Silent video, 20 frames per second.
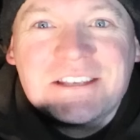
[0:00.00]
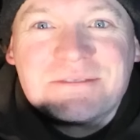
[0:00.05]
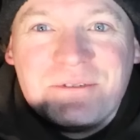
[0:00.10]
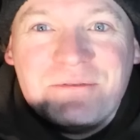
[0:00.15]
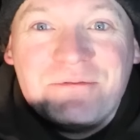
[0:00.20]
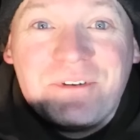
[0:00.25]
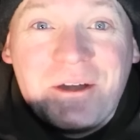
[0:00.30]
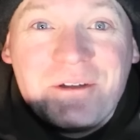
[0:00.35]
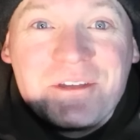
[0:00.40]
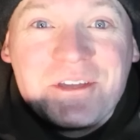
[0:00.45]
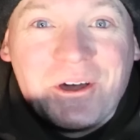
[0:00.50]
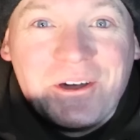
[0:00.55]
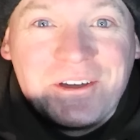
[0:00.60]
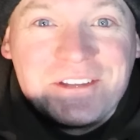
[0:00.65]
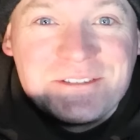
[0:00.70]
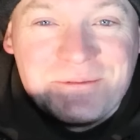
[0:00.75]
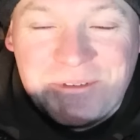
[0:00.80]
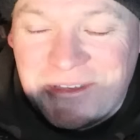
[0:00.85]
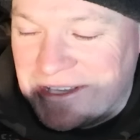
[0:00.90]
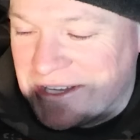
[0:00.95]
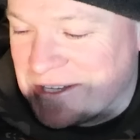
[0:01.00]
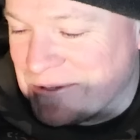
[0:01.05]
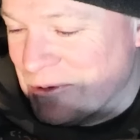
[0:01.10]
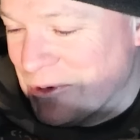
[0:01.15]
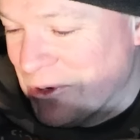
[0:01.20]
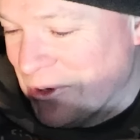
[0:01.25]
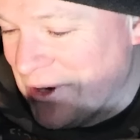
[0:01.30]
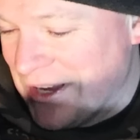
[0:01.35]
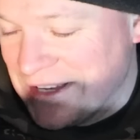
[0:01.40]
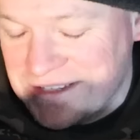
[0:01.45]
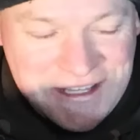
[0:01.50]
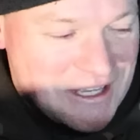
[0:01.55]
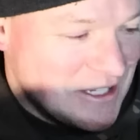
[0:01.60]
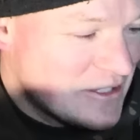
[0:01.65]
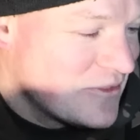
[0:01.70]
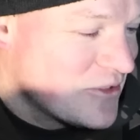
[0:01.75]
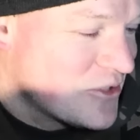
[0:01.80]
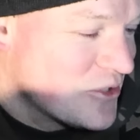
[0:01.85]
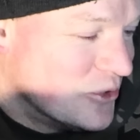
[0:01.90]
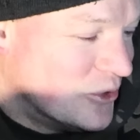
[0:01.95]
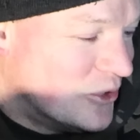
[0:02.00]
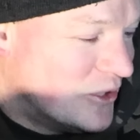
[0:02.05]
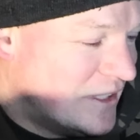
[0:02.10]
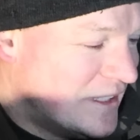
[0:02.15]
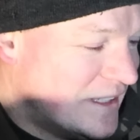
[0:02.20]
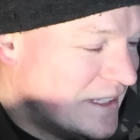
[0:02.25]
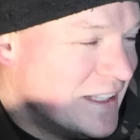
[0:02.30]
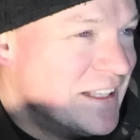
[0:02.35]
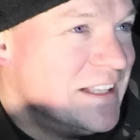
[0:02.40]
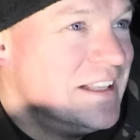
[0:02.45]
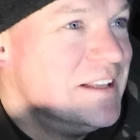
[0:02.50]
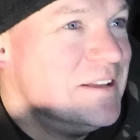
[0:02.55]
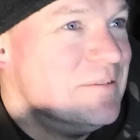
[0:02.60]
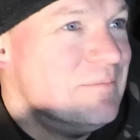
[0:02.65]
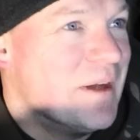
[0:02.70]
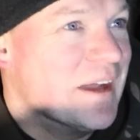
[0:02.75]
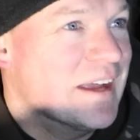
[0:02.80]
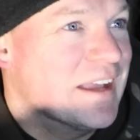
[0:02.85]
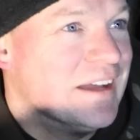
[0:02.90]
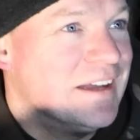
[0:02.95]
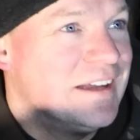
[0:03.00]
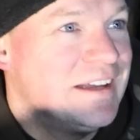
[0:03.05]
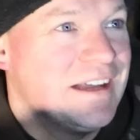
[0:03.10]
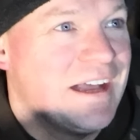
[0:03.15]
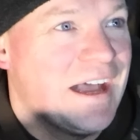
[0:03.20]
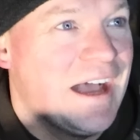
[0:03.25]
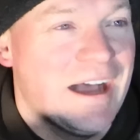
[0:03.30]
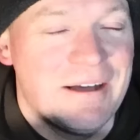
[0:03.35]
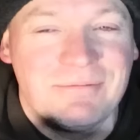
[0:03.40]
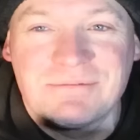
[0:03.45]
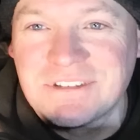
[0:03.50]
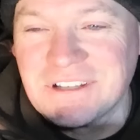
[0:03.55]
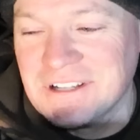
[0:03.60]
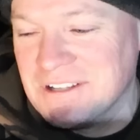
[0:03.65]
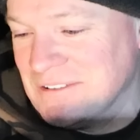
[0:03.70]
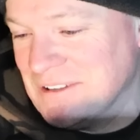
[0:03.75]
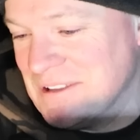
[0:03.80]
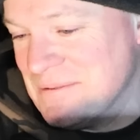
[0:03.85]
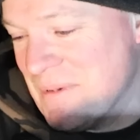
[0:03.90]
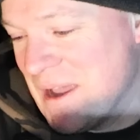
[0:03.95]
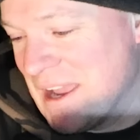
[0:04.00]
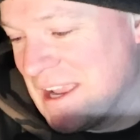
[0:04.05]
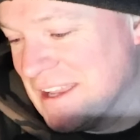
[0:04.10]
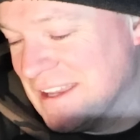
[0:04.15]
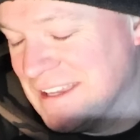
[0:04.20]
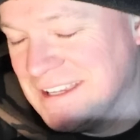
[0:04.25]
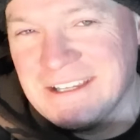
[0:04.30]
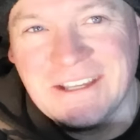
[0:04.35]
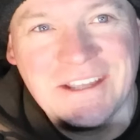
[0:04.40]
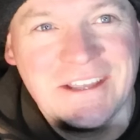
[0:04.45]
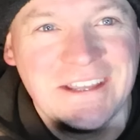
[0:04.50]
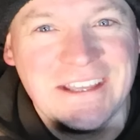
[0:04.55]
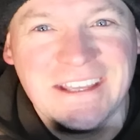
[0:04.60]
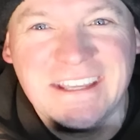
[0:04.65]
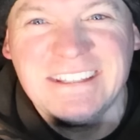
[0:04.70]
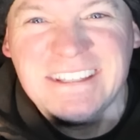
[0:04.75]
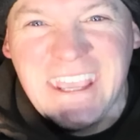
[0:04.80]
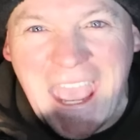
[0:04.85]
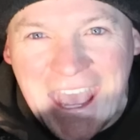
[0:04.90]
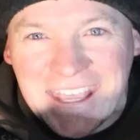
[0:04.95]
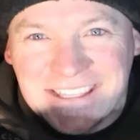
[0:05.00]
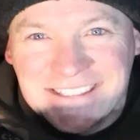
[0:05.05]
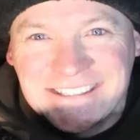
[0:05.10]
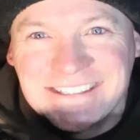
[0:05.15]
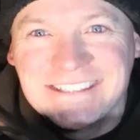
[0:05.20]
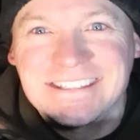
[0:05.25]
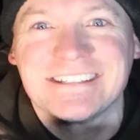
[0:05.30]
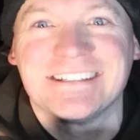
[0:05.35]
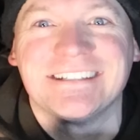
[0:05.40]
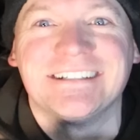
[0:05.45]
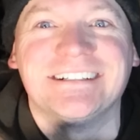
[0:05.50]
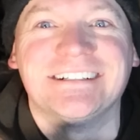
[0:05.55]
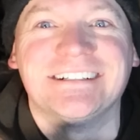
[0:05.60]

It's been very kind to me, this water has, that's for sure. Mega, absolutely mega. Yes.